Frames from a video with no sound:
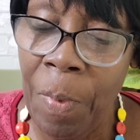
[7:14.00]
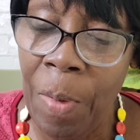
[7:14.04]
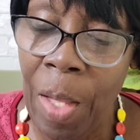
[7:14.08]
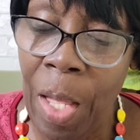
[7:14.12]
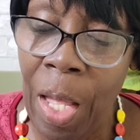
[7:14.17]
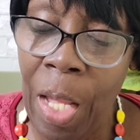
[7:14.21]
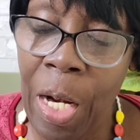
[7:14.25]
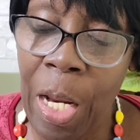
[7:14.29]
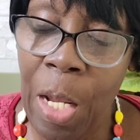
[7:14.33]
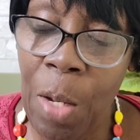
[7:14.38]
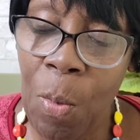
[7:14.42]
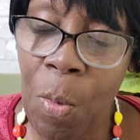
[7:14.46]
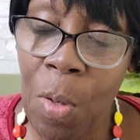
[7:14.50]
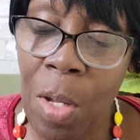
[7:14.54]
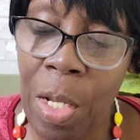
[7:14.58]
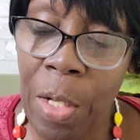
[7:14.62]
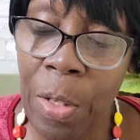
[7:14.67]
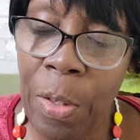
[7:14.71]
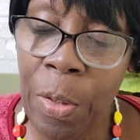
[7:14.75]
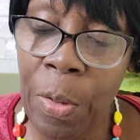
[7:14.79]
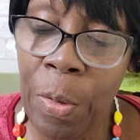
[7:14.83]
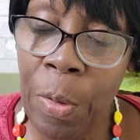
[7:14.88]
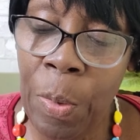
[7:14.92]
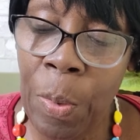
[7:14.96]
And I
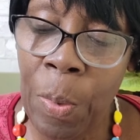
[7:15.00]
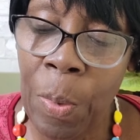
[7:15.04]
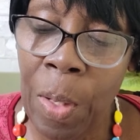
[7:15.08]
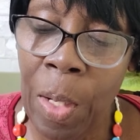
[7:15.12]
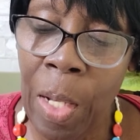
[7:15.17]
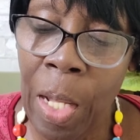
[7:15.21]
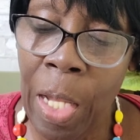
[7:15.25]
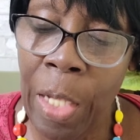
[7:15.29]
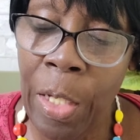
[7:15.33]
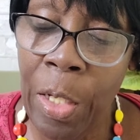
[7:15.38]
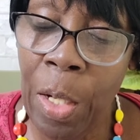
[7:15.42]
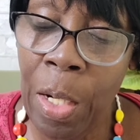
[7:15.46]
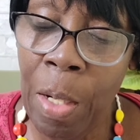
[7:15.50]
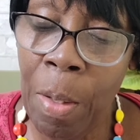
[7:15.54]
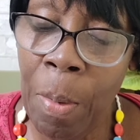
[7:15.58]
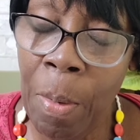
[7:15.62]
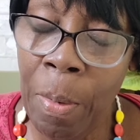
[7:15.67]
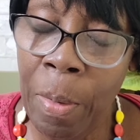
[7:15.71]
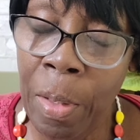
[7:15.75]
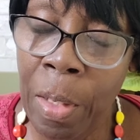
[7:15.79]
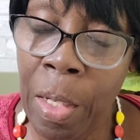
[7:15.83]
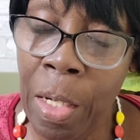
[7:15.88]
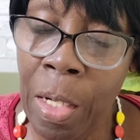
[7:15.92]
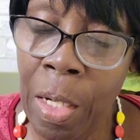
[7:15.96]
want to, and you're,
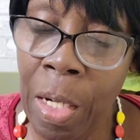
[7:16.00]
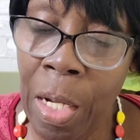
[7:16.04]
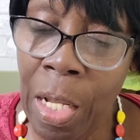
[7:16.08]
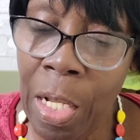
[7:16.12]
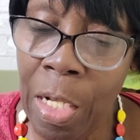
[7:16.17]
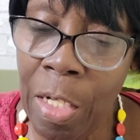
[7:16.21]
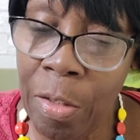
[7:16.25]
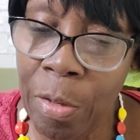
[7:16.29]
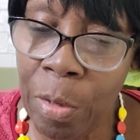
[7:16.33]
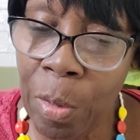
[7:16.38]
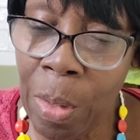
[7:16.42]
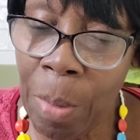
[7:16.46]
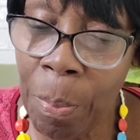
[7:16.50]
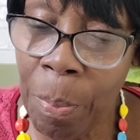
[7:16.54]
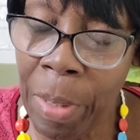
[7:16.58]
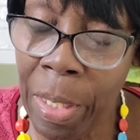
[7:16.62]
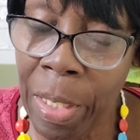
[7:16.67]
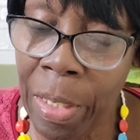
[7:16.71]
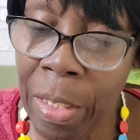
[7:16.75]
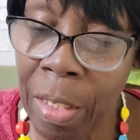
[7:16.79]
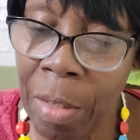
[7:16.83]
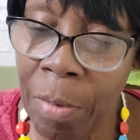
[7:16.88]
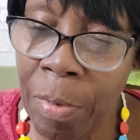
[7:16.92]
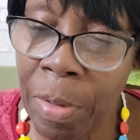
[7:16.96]
you're also a
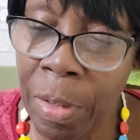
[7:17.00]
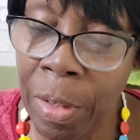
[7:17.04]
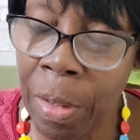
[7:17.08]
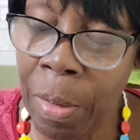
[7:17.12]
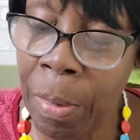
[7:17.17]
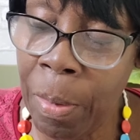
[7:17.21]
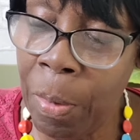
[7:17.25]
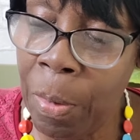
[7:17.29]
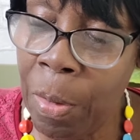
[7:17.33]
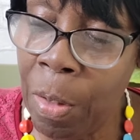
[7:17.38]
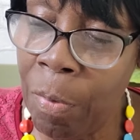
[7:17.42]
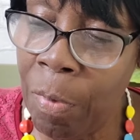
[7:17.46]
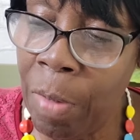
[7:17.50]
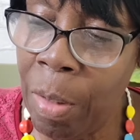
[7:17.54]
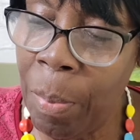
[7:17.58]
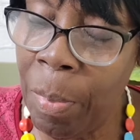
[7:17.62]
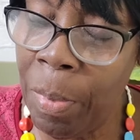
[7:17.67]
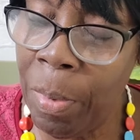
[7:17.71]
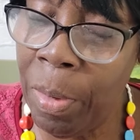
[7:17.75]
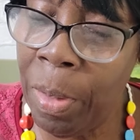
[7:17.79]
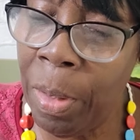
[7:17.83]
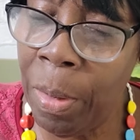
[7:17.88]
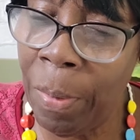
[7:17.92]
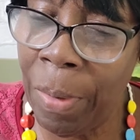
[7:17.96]
part of the
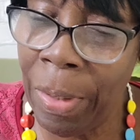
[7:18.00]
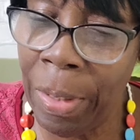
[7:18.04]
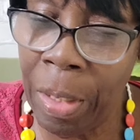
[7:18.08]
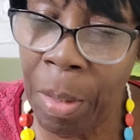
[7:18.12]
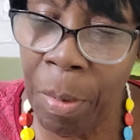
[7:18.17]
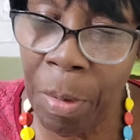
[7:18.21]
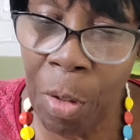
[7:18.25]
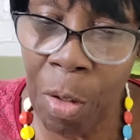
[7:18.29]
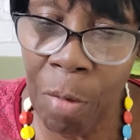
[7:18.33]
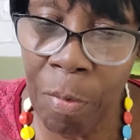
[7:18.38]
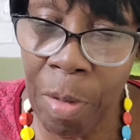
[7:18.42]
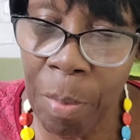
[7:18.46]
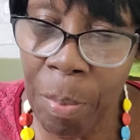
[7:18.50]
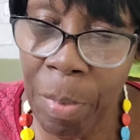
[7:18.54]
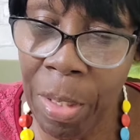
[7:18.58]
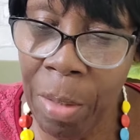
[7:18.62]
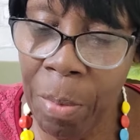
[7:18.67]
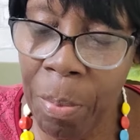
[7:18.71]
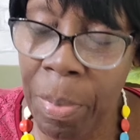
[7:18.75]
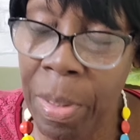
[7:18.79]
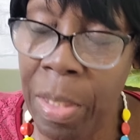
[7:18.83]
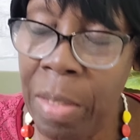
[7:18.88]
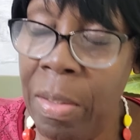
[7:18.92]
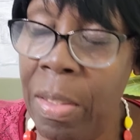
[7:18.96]
government, the, the
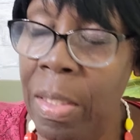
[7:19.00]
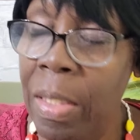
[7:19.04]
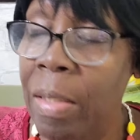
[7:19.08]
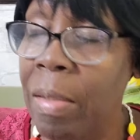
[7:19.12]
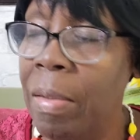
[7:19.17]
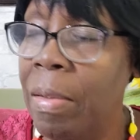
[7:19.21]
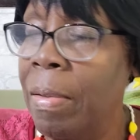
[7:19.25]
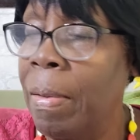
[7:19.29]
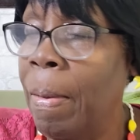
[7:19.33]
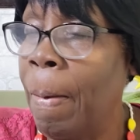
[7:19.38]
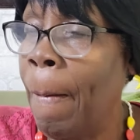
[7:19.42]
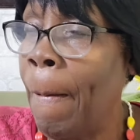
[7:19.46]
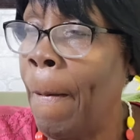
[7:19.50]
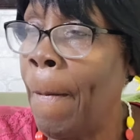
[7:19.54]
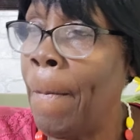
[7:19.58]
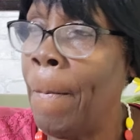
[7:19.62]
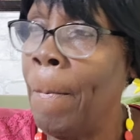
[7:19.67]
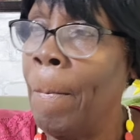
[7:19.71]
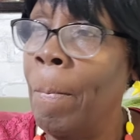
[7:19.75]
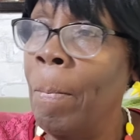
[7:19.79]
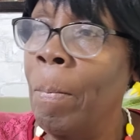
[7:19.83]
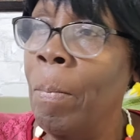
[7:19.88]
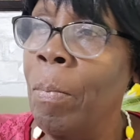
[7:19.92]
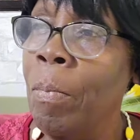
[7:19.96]
government business.
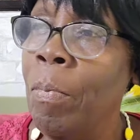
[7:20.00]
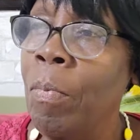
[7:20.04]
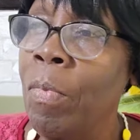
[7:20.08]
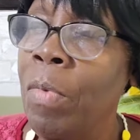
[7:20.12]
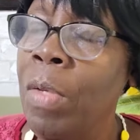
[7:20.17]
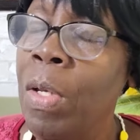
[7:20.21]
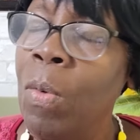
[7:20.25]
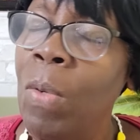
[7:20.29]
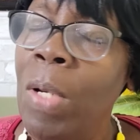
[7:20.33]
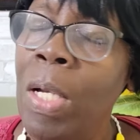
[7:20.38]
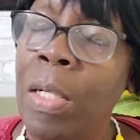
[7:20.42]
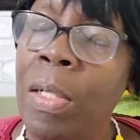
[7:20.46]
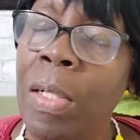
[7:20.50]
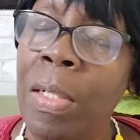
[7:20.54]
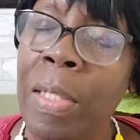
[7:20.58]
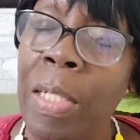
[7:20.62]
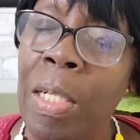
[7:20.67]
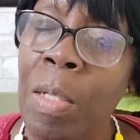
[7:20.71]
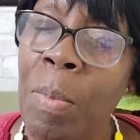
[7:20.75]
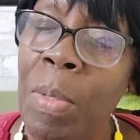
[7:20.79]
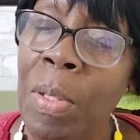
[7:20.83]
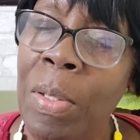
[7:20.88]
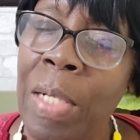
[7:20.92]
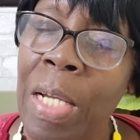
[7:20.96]
You want to
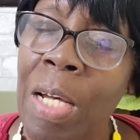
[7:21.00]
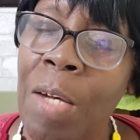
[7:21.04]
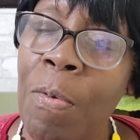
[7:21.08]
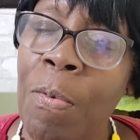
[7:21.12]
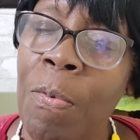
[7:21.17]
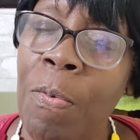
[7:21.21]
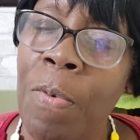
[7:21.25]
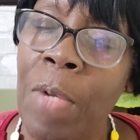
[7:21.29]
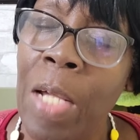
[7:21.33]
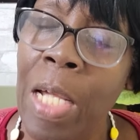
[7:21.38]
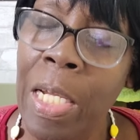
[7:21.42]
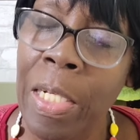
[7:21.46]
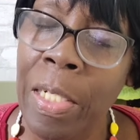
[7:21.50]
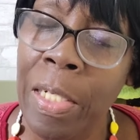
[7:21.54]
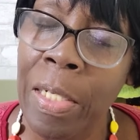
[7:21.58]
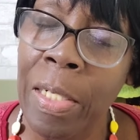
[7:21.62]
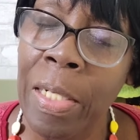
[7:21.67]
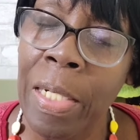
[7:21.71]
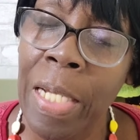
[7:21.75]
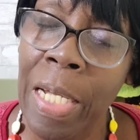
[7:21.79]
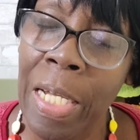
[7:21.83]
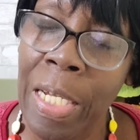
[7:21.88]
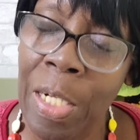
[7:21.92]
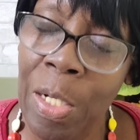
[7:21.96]
tell me that I'm
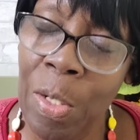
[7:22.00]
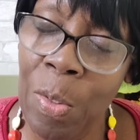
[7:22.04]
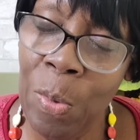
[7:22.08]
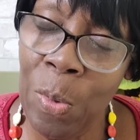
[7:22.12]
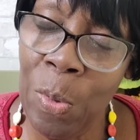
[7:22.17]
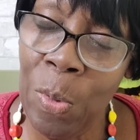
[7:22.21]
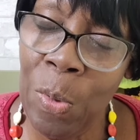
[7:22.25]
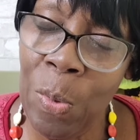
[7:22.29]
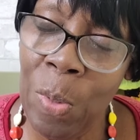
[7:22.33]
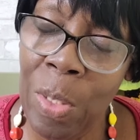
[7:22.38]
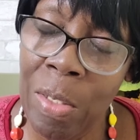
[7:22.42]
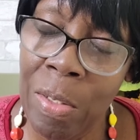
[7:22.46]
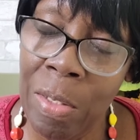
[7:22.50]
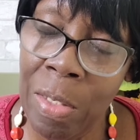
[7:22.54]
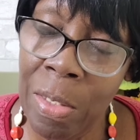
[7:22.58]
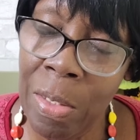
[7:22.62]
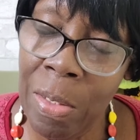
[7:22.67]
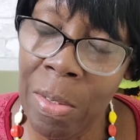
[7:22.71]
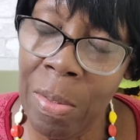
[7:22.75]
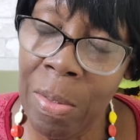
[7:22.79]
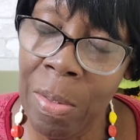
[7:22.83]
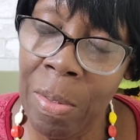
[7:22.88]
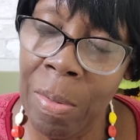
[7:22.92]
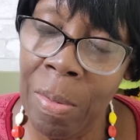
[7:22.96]
49 no? I sit
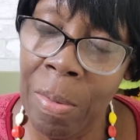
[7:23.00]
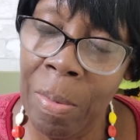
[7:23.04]
down.